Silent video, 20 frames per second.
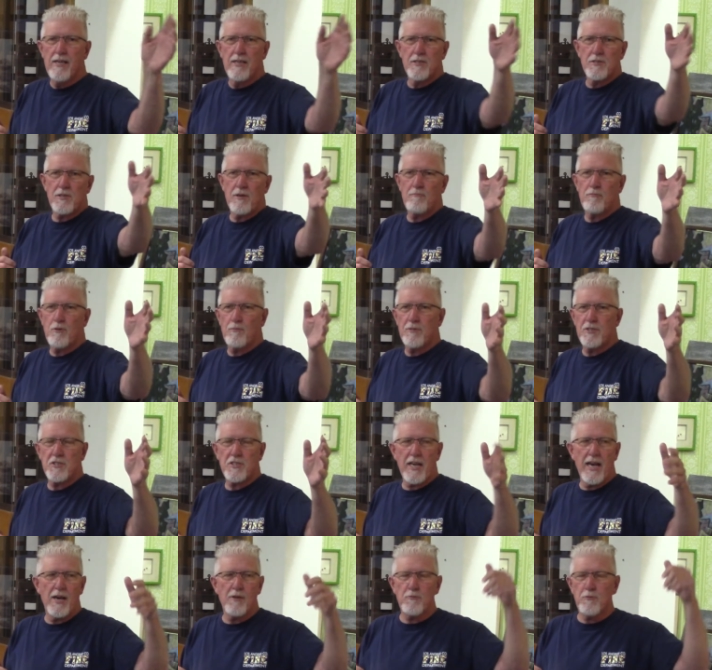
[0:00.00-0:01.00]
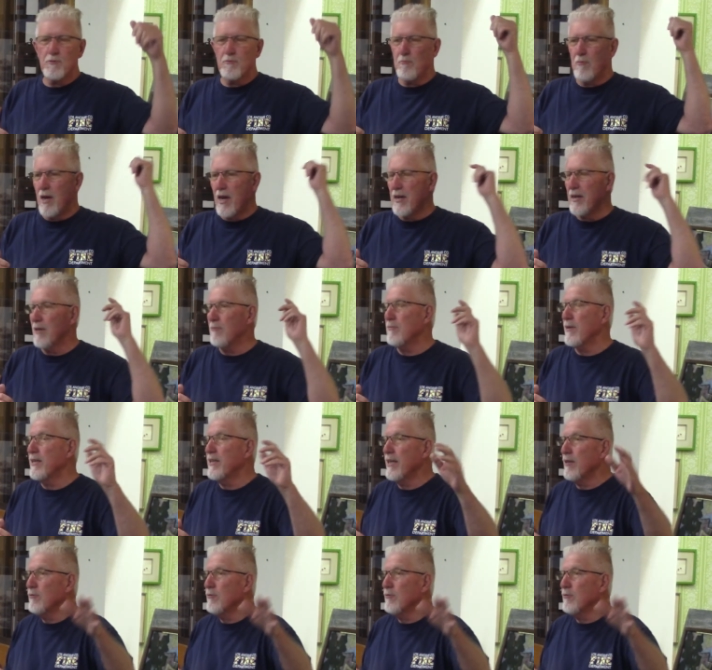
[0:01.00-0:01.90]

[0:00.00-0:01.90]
Some from the south were brought up, and it